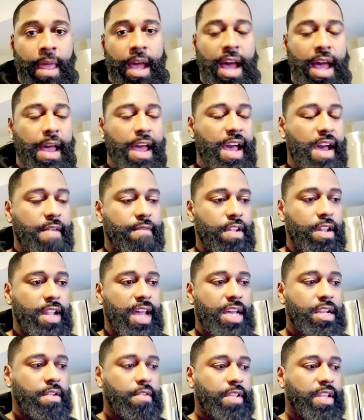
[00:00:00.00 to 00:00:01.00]
I have a
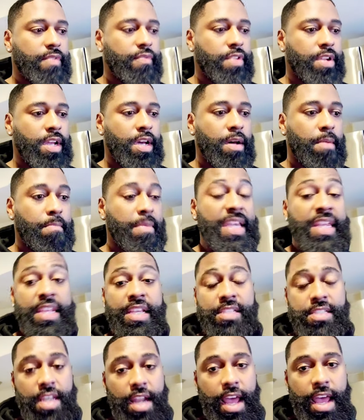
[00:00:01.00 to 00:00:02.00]
lot of different uh,
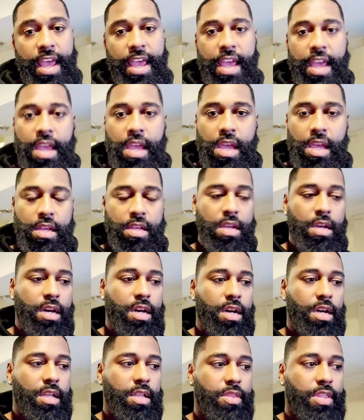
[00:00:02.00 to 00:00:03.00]
meetings that I had
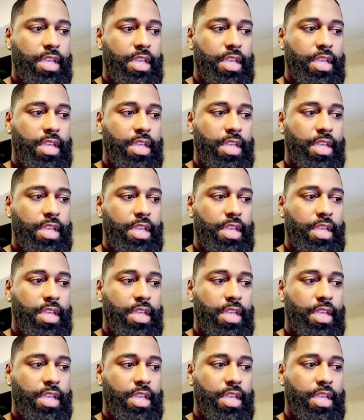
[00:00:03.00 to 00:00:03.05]
uh,